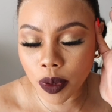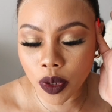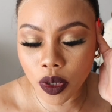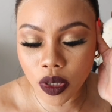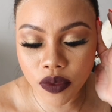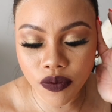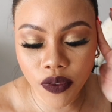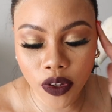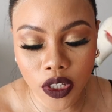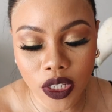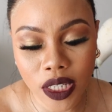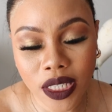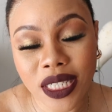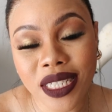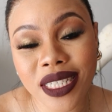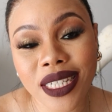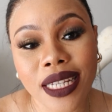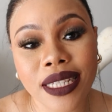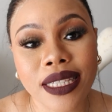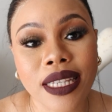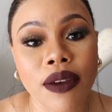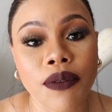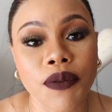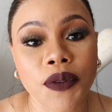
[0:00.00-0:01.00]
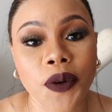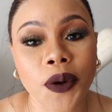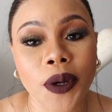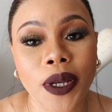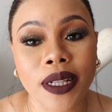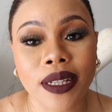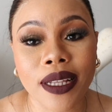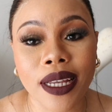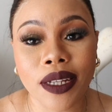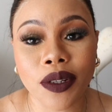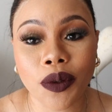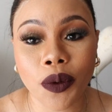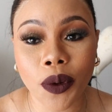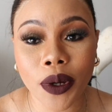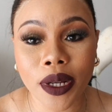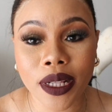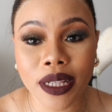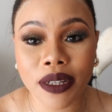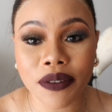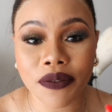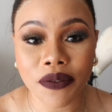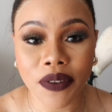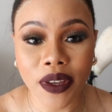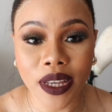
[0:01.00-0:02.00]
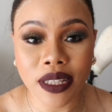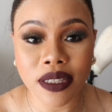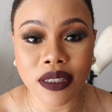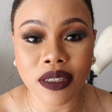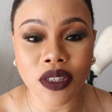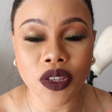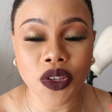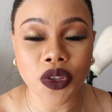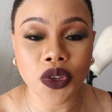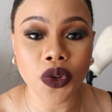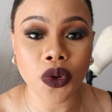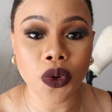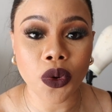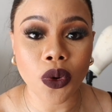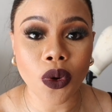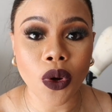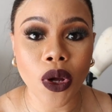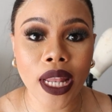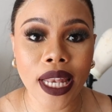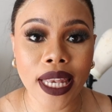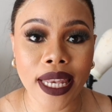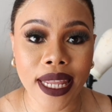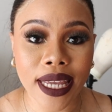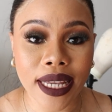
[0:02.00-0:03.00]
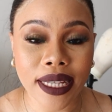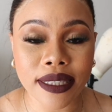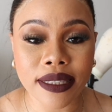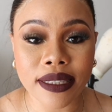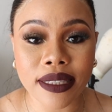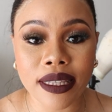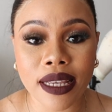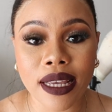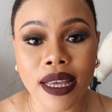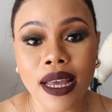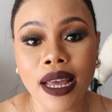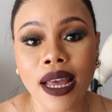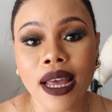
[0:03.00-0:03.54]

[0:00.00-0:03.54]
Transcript: because foundation does have oil and oil affects your lace,